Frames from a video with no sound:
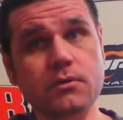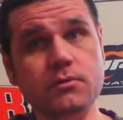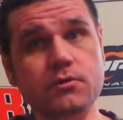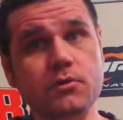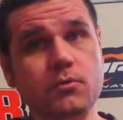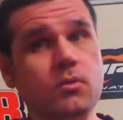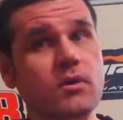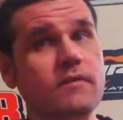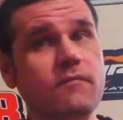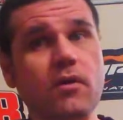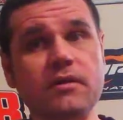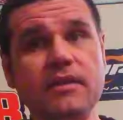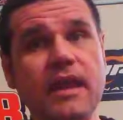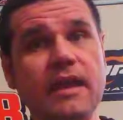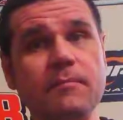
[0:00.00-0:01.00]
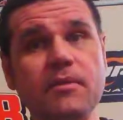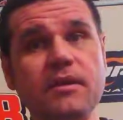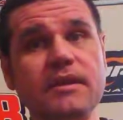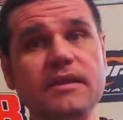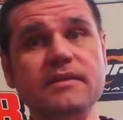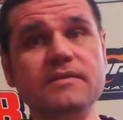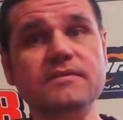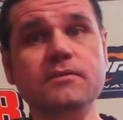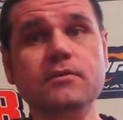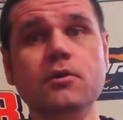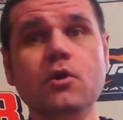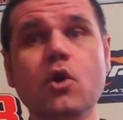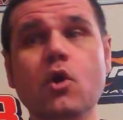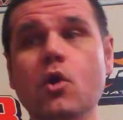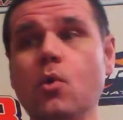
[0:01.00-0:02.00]
to one of our dive buddies,
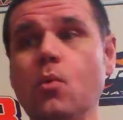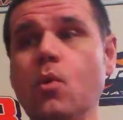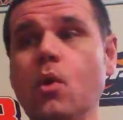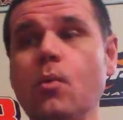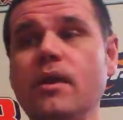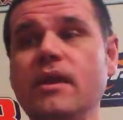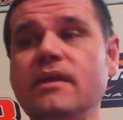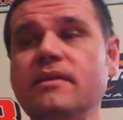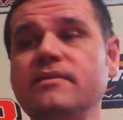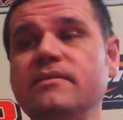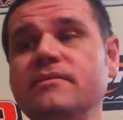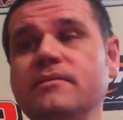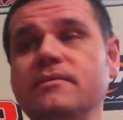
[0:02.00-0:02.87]
we can